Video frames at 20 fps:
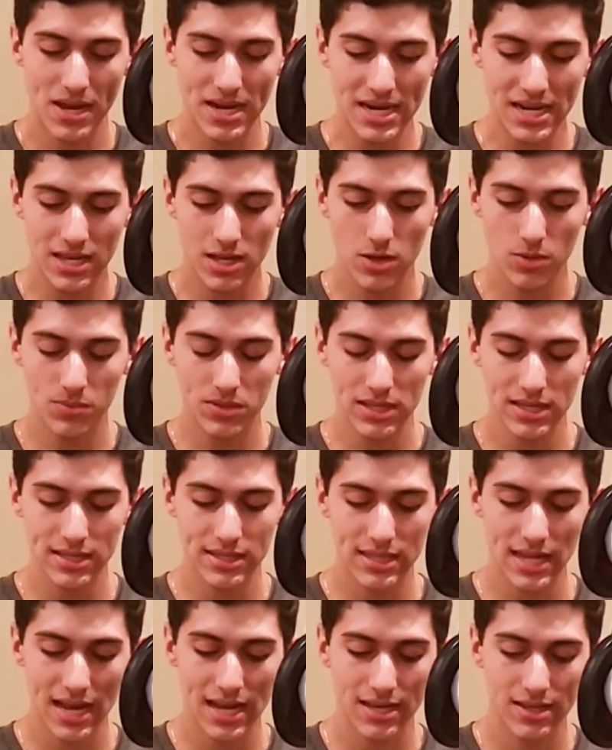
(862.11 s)
many cubes
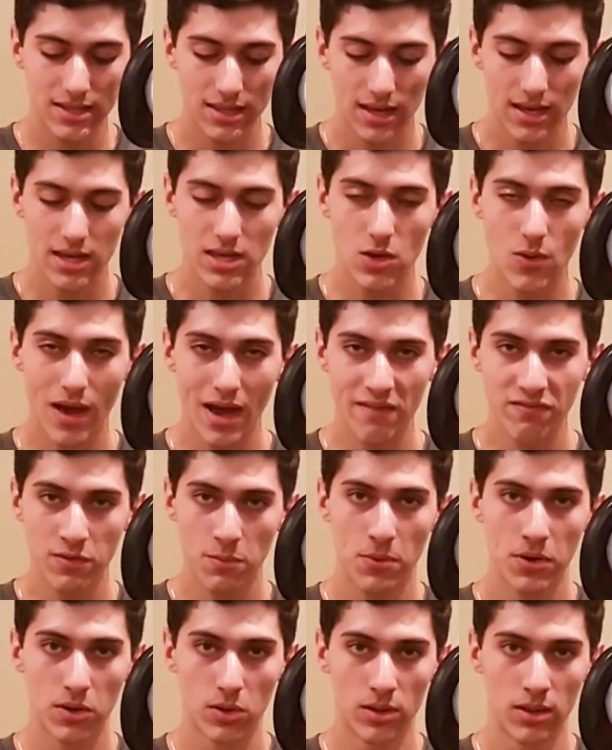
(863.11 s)
these days, you
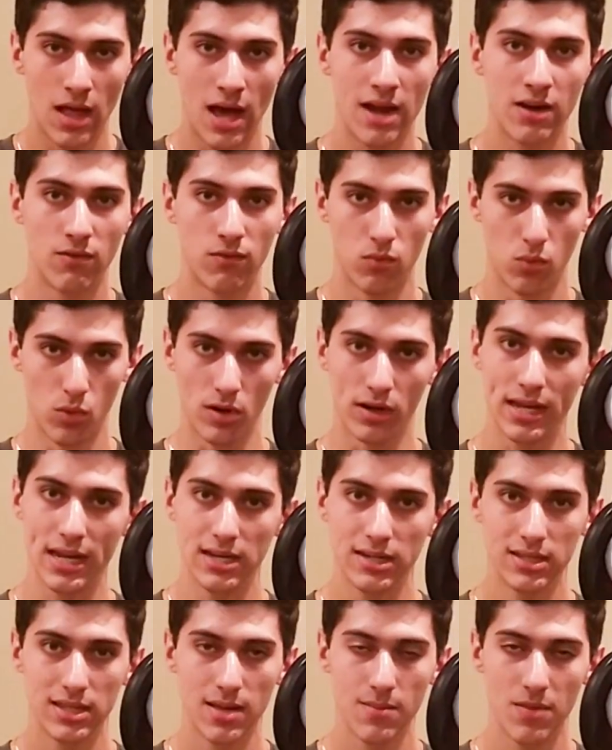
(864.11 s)
have to put a lot of
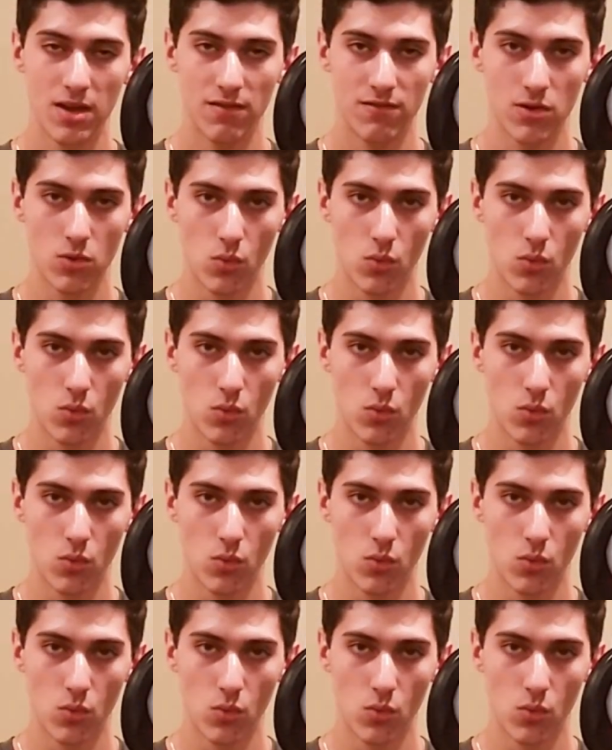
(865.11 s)
work into them